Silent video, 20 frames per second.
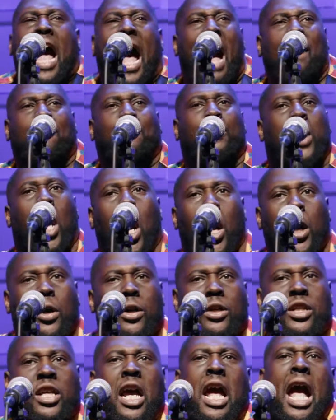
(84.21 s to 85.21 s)
I've
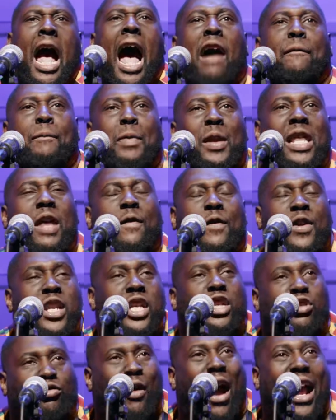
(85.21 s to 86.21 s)
learned, I've been living
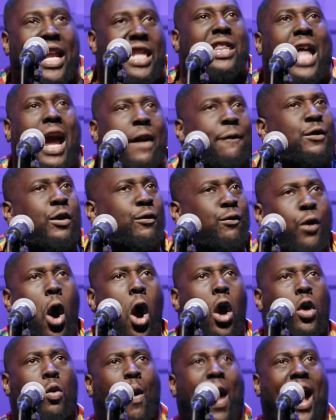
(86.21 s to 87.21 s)
this right life the
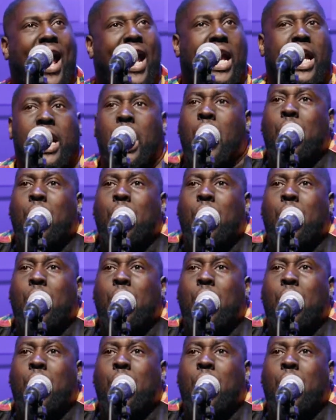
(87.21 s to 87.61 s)
wrong way.